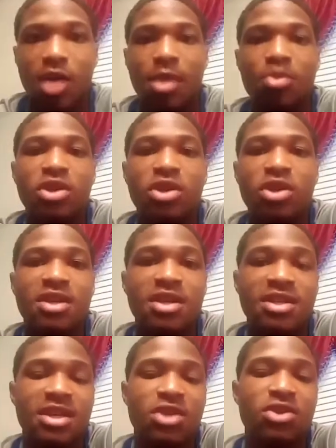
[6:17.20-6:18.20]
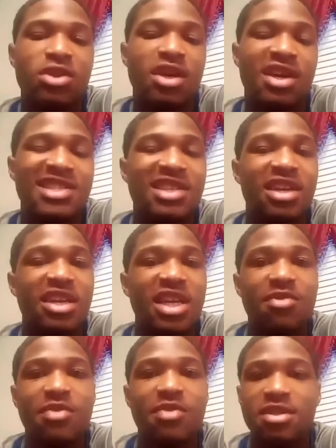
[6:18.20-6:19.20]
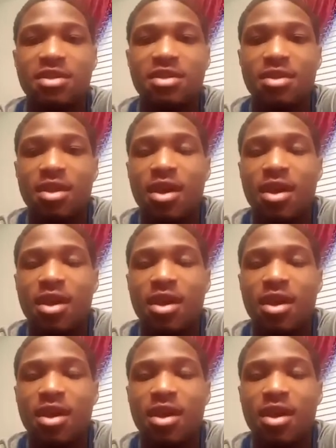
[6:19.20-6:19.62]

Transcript: going to continue to study defenses,